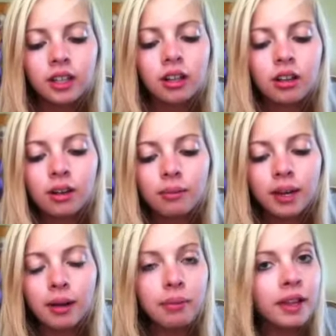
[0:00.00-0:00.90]

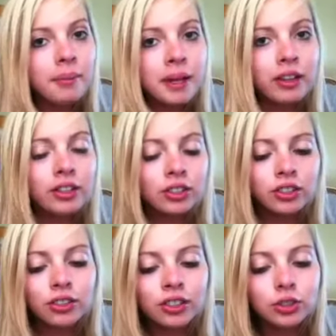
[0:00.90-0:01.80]
And I plan to make
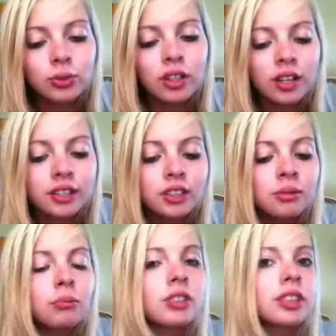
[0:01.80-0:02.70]
her into a
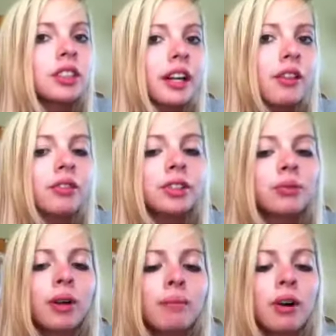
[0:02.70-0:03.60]
custom, which is kind of the reason
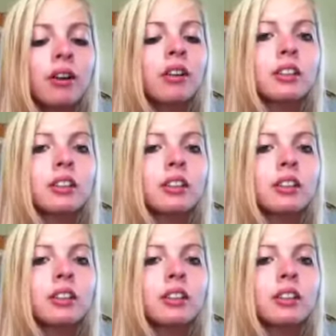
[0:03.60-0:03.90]
why I bought her.